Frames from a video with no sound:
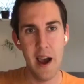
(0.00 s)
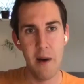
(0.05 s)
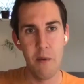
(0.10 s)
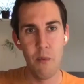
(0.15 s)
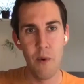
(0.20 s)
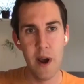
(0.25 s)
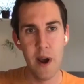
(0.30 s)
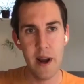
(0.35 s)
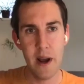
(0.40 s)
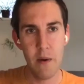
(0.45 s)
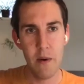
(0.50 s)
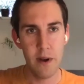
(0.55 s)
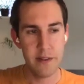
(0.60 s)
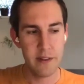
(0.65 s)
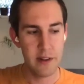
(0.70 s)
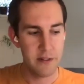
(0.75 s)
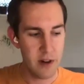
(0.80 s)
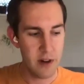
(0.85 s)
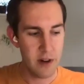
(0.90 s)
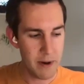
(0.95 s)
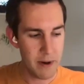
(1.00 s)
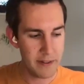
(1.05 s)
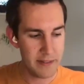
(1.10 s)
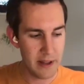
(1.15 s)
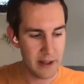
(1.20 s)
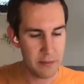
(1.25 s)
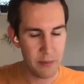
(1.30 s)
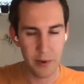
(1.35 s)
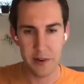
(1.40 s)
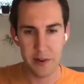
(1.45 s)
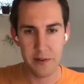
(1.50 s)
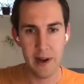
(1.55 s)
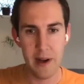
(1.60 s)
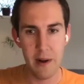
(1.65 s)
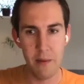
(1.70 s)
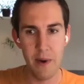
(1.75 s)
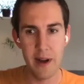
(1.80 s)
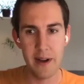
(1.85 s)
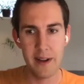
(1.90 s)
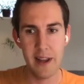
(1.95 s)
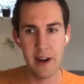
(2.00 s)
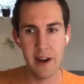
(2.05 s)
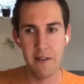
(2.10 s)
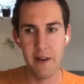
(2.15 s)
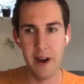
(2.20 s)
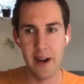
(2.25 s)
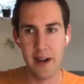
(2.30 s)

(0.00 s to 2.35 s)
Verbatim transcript: when I was at Dropbox, that's what really when kind of,